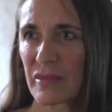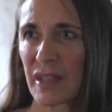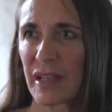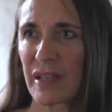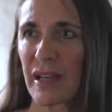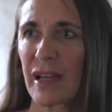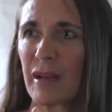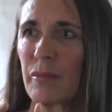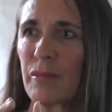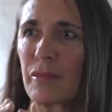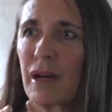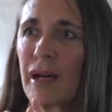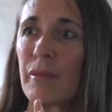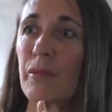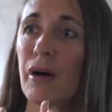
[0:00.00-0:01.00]
that I'm,
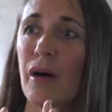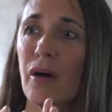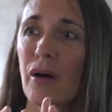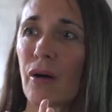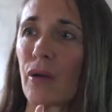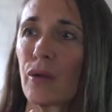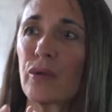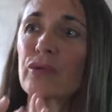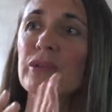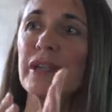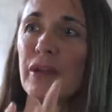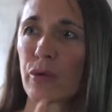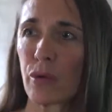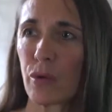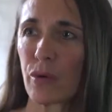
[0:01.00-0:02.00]
I'm
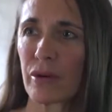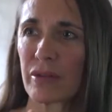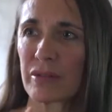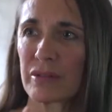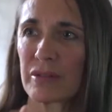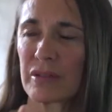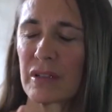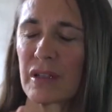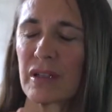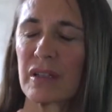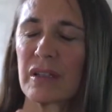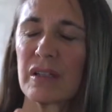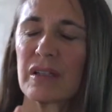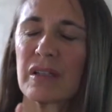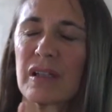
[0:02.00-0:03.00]
only a whore.
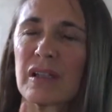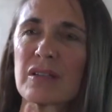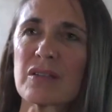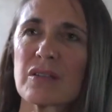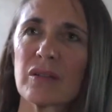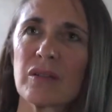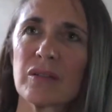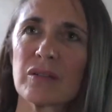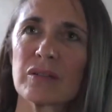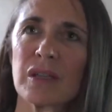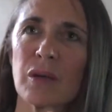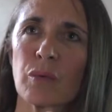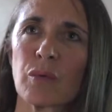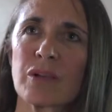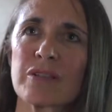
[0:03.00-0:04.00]
And so
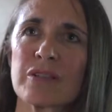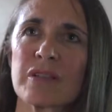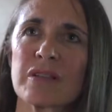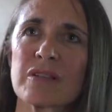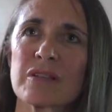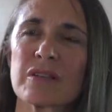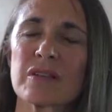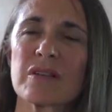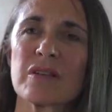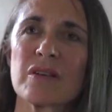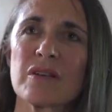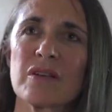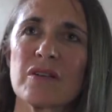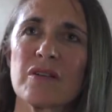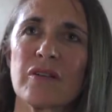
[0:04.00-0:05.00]
there was this
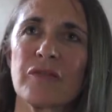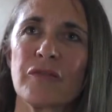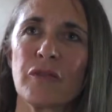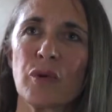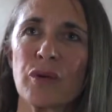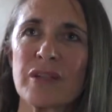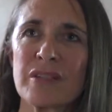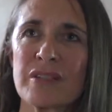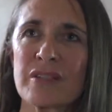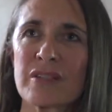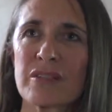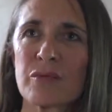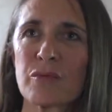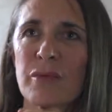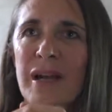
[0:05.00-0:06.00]

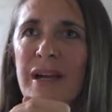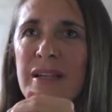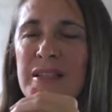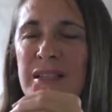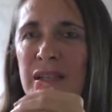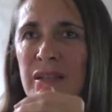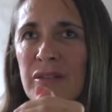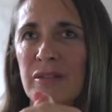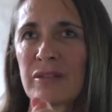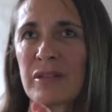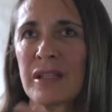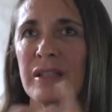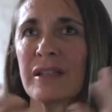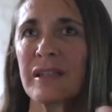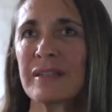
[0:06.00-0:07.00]
voice rising
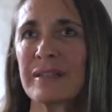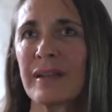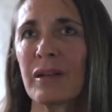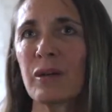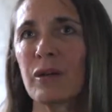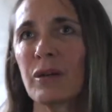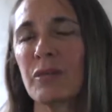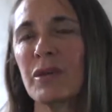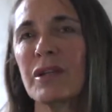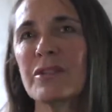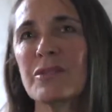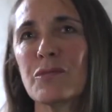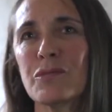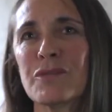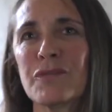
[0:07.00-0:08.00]
in that terror
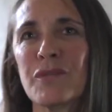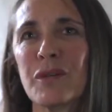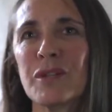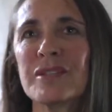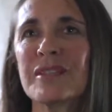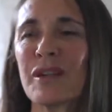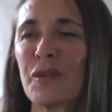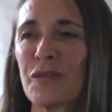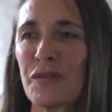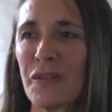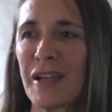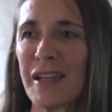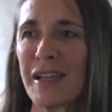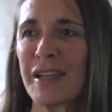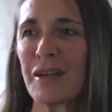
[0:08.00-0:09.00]
because it was very
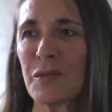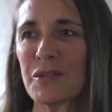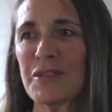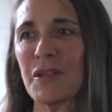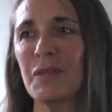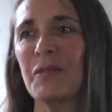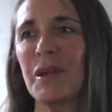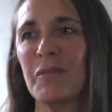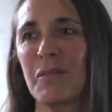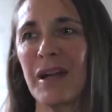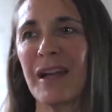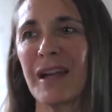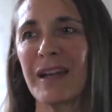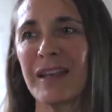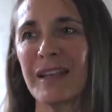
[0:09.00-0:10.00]
terrifying. I was on my
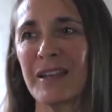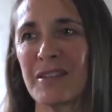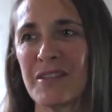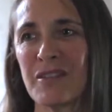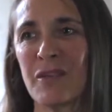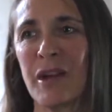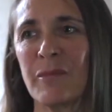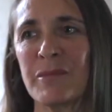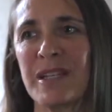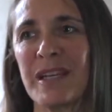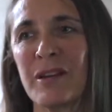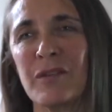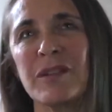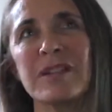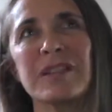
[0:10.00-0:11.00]
back and strapped
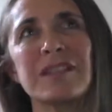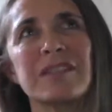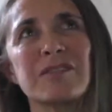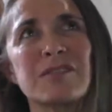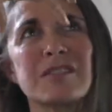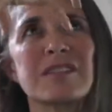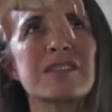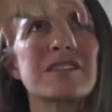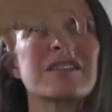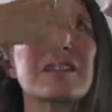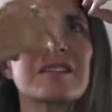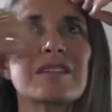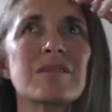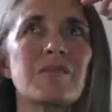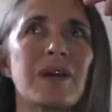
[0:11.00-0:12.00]
down, and then there's these
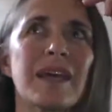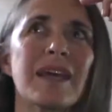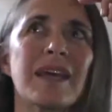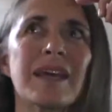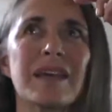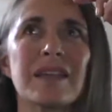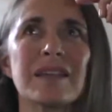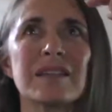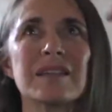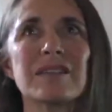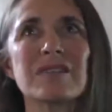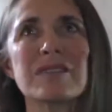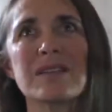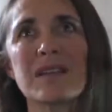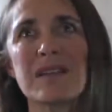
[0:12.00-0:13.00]
things in my head, and
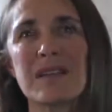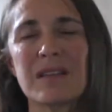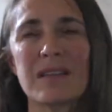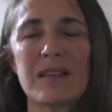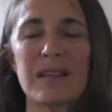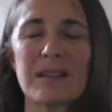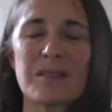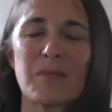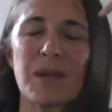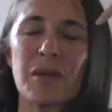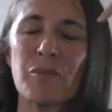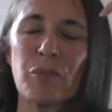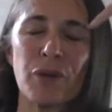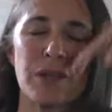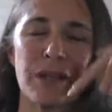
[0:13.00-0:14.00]
there's things
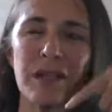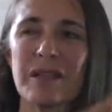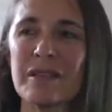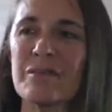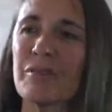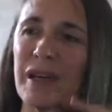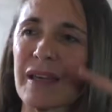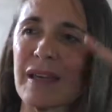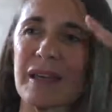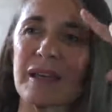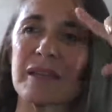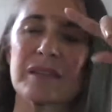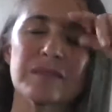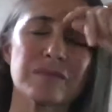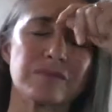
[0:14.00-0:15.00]
being put in my
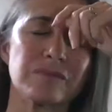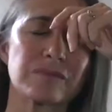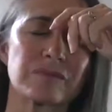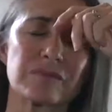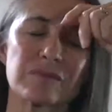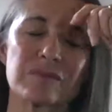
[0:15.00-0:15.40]
head mm.